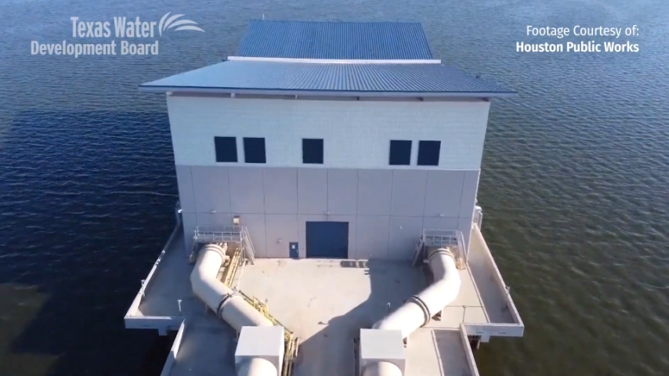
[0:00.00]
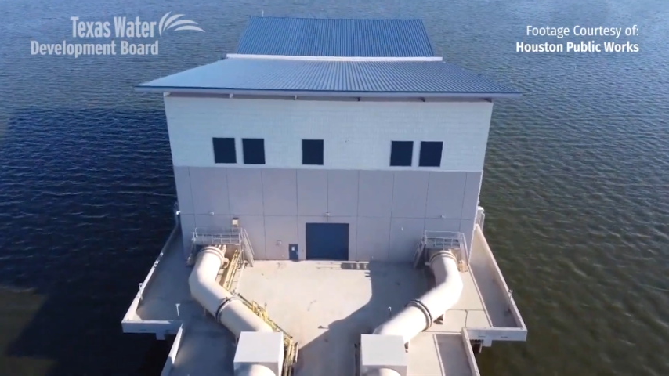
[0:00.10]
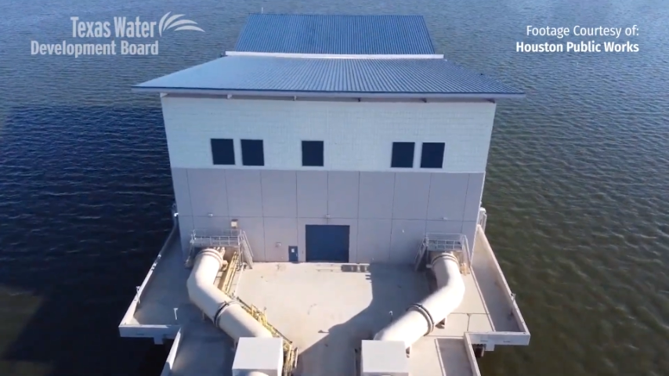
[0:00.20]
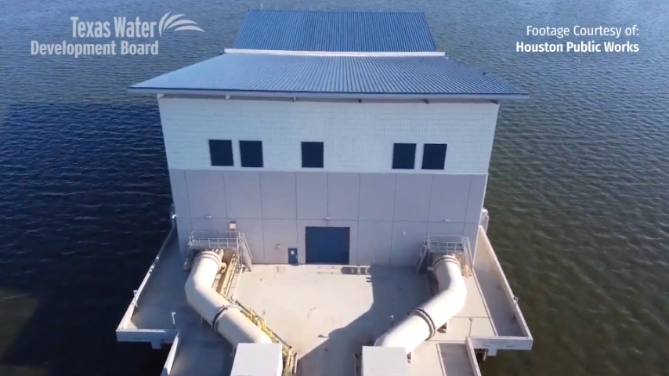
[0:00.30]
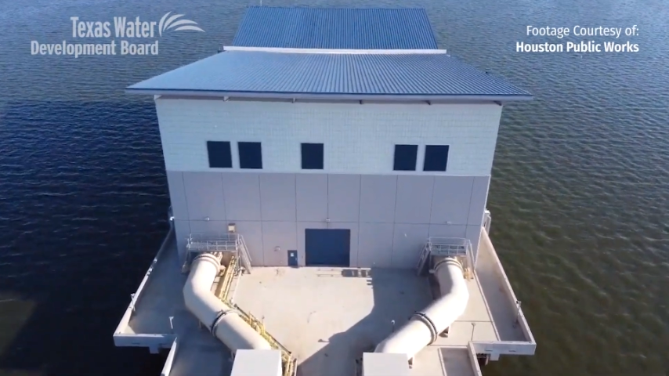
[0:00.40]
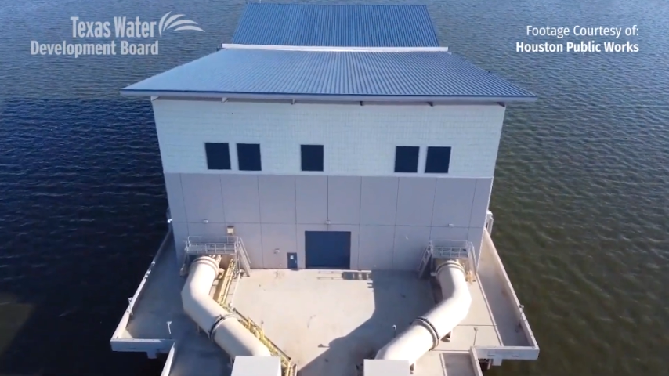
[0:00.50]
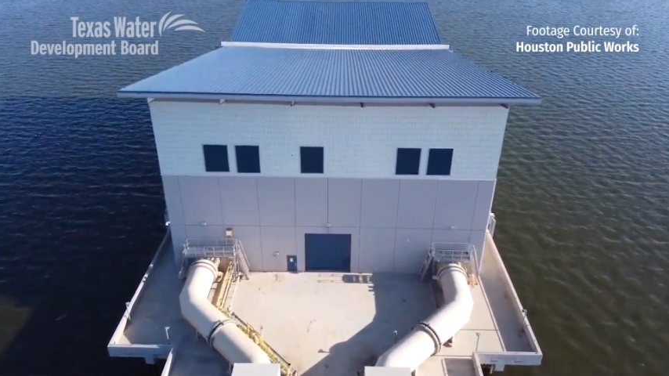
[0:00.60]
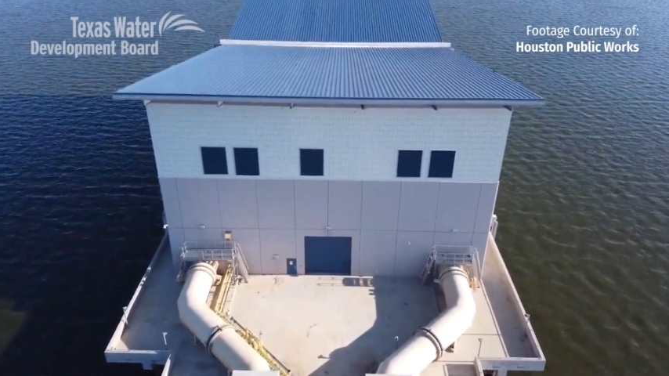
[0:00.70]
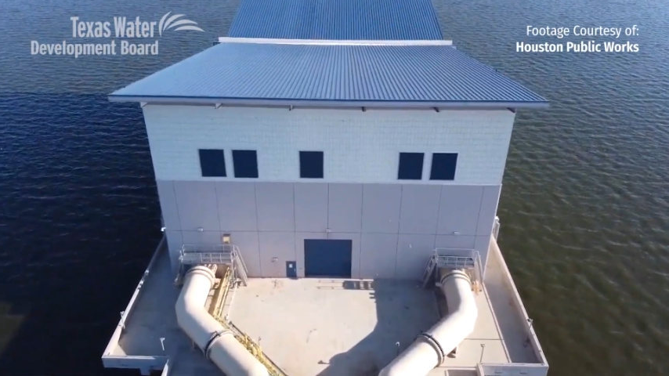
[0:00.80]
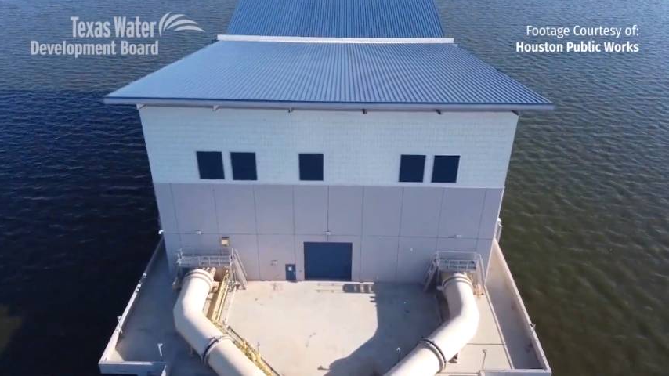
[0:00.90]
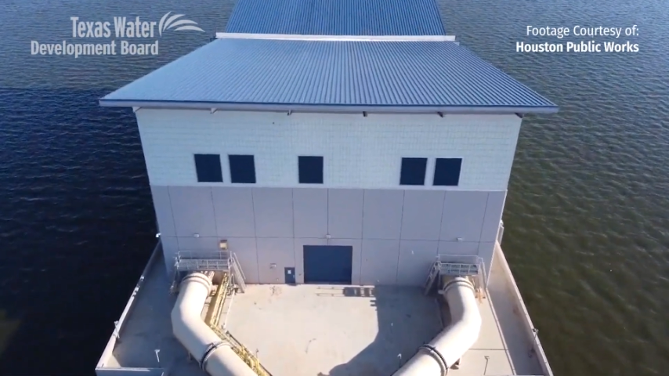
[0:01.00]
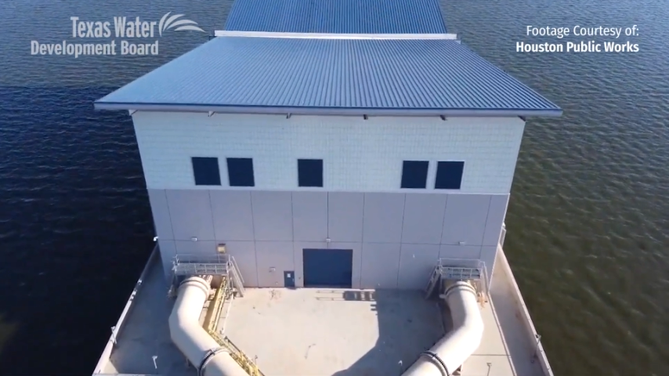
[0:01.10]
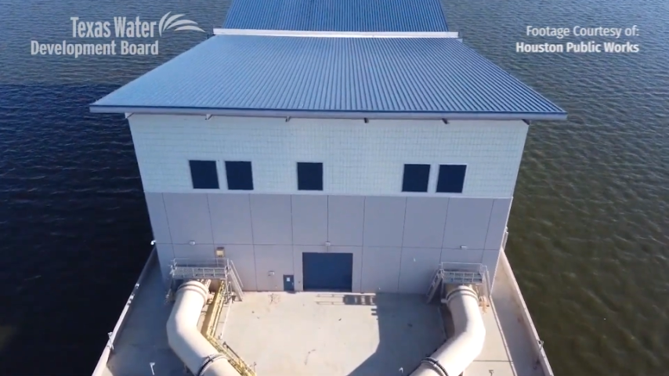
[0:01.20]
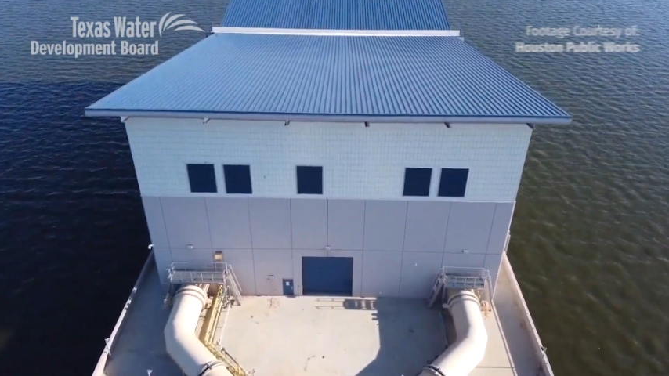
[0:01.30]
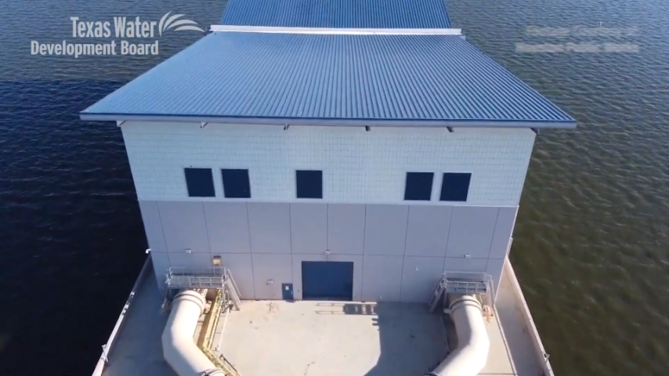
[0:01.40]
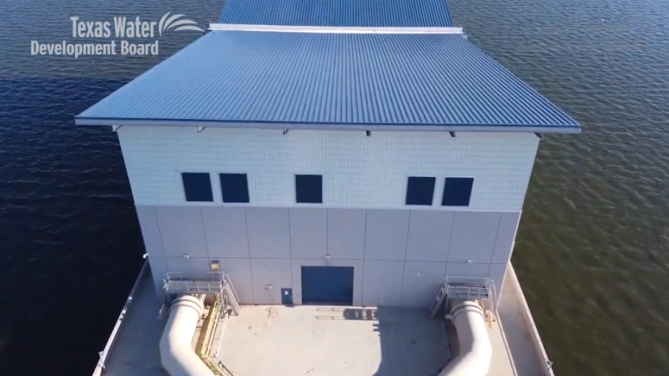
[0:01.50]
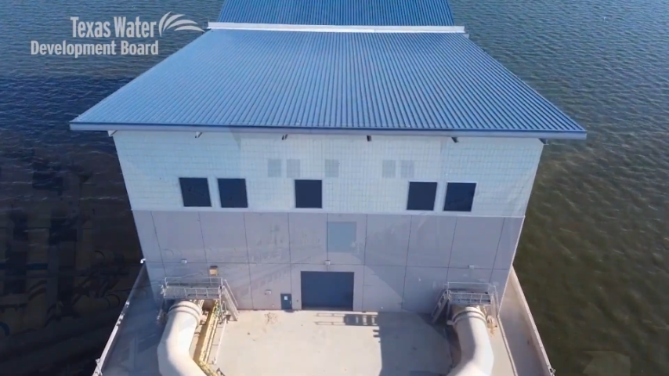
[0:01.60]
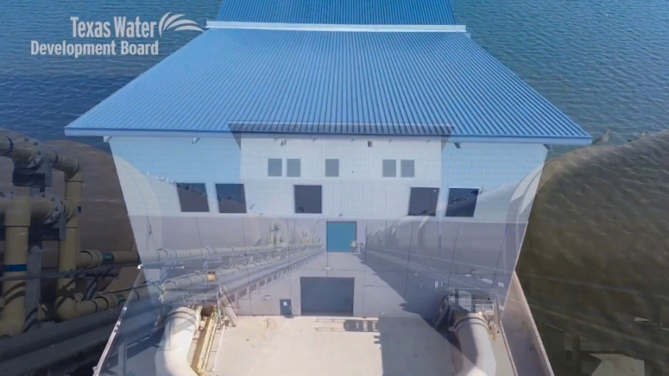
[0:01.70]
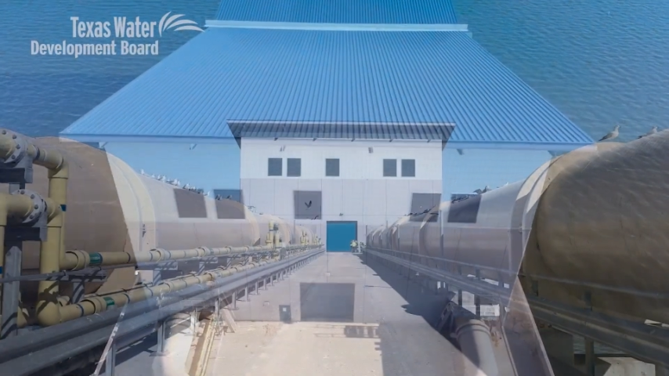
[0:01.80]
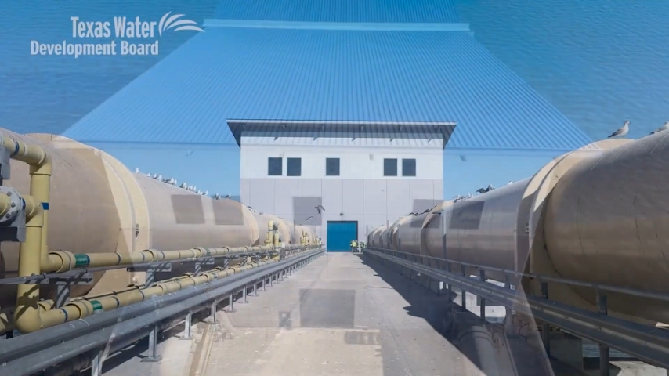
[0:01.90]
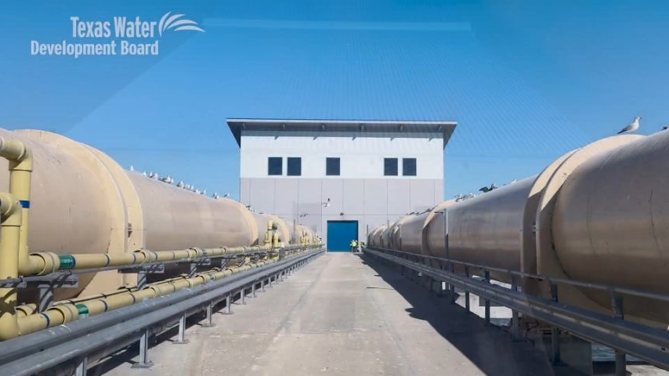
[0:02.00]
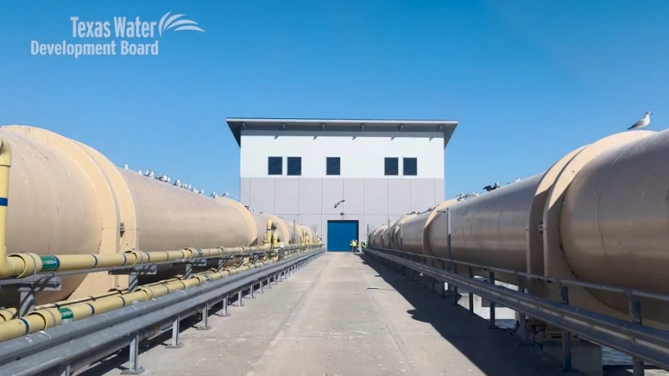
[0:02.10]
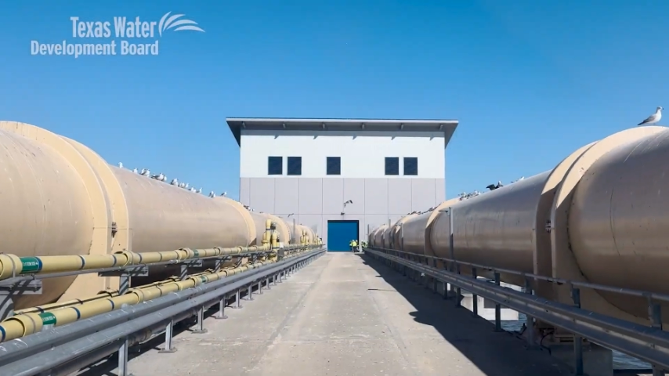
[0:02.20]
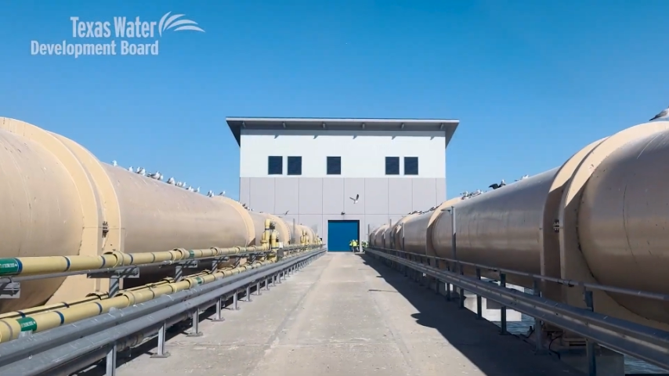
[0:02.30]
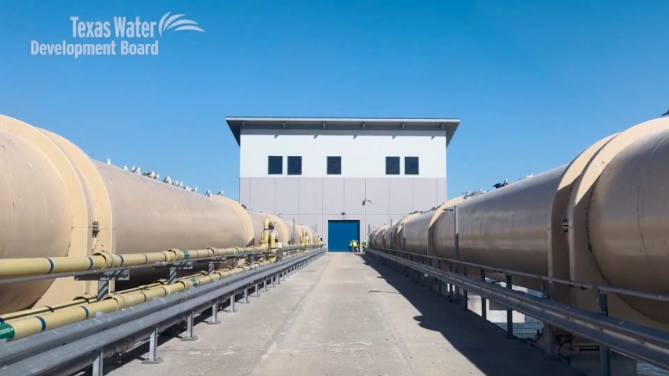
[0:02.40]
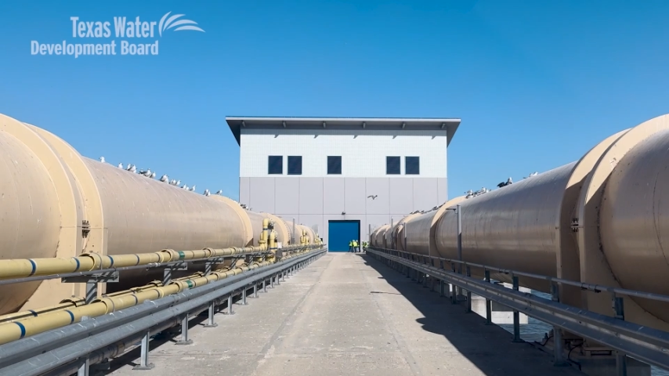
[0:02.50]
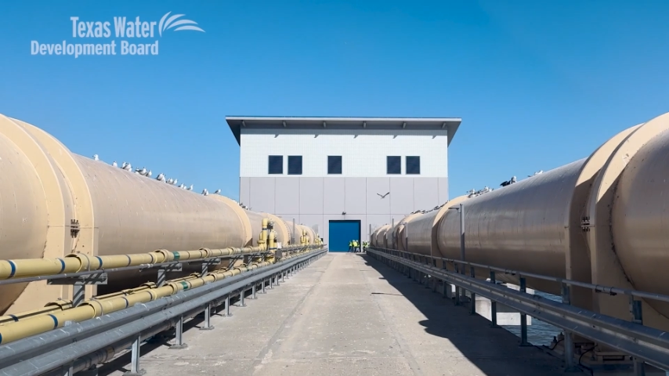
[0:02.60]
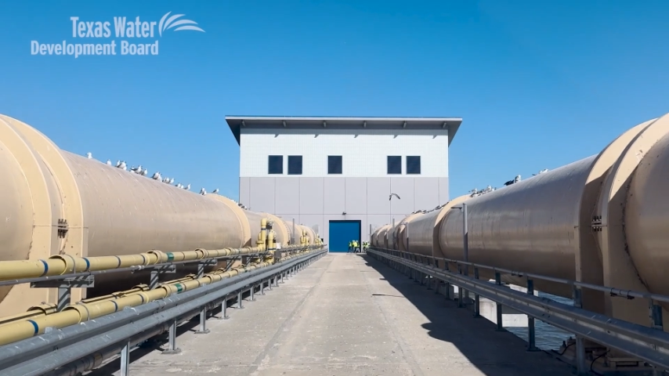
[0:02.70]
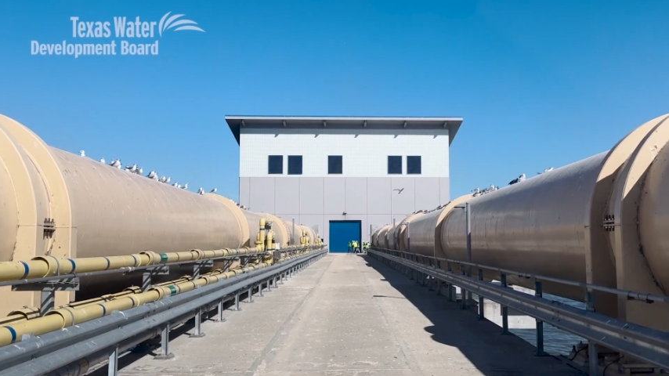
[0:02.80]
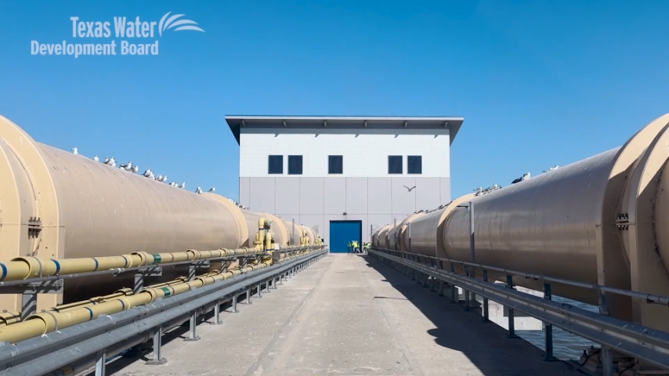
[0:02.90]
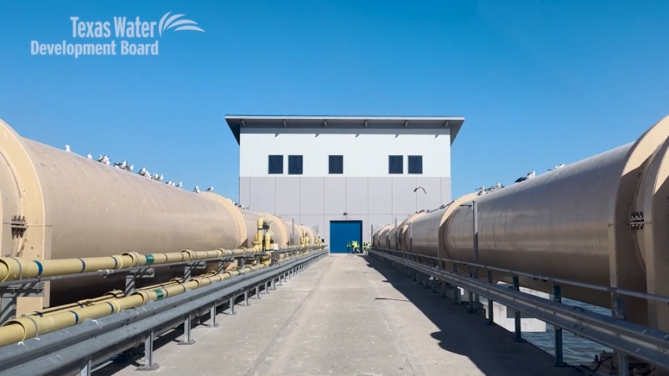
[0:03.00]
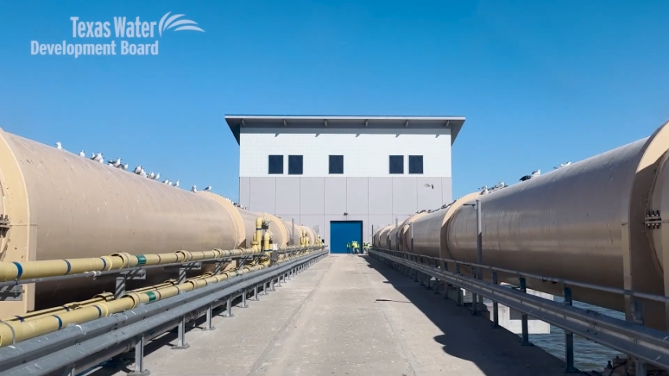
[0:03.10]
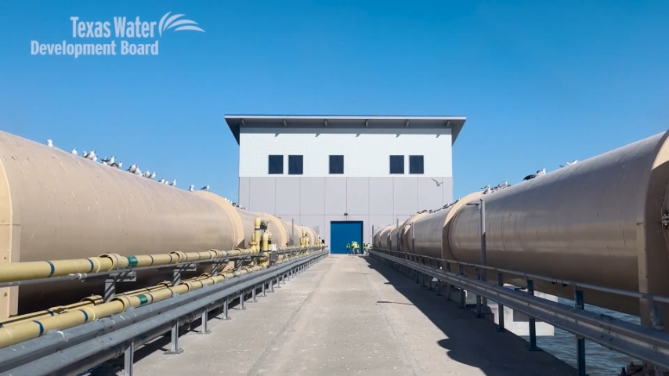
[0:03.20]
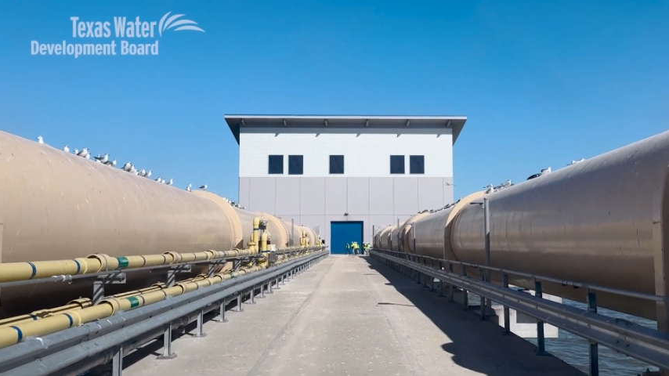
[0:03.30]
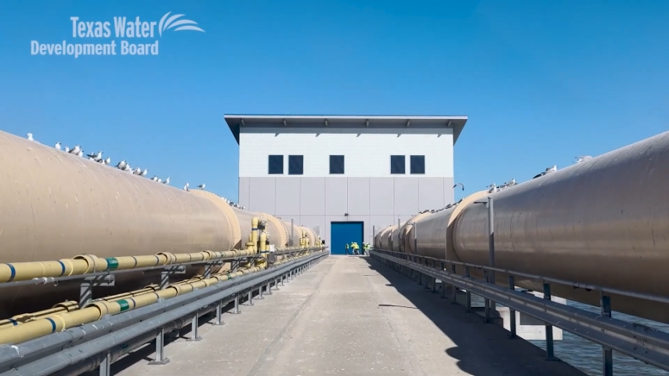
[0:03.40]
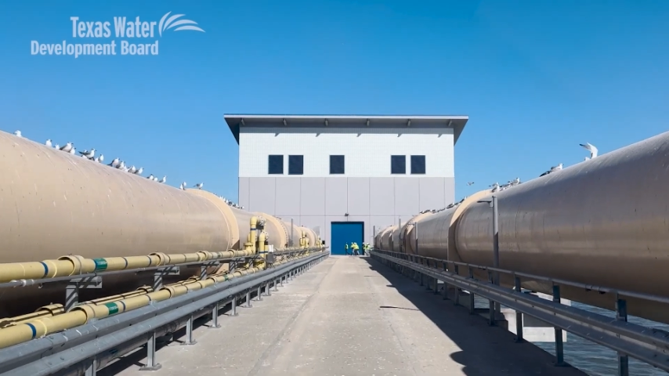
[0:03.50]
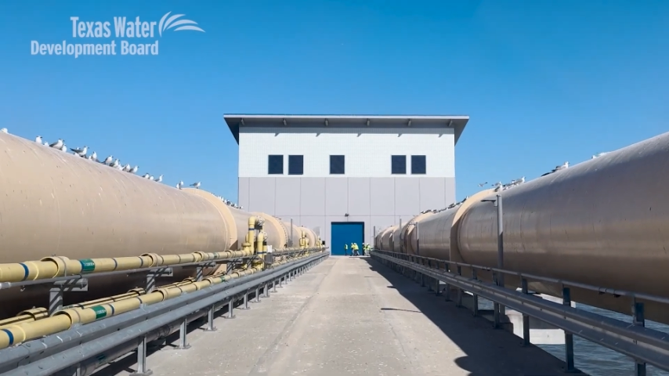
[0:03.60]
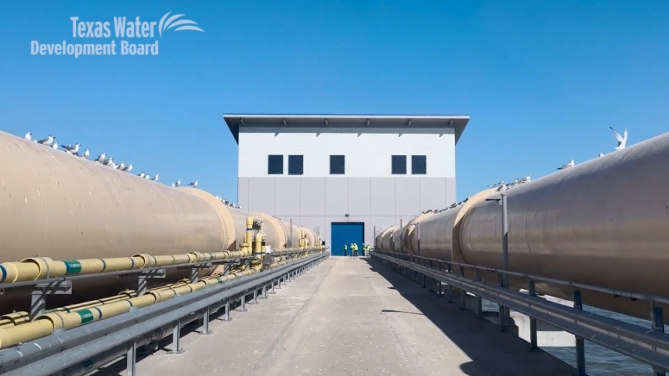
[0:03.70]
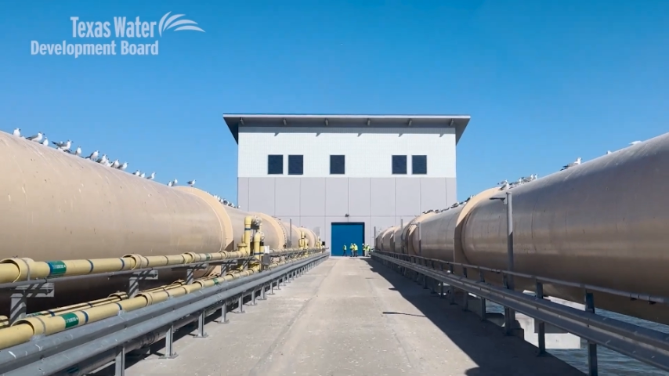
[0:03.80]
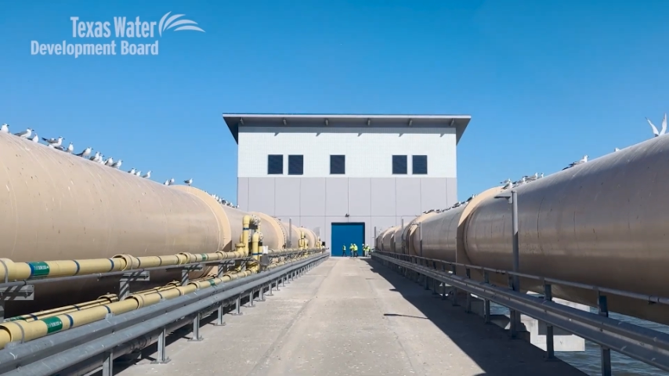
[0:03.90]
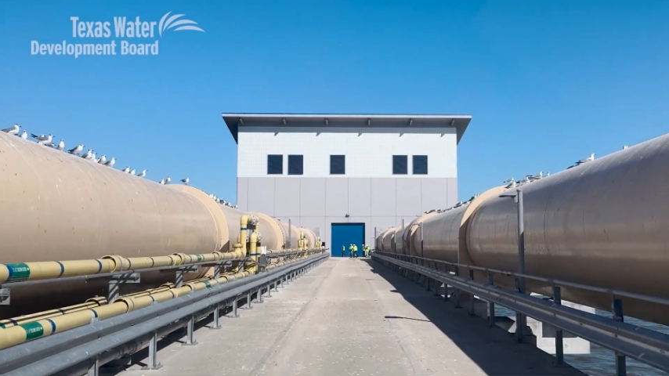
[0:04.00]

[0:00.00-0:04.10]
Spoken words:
No face is visible, so there are no lips to read.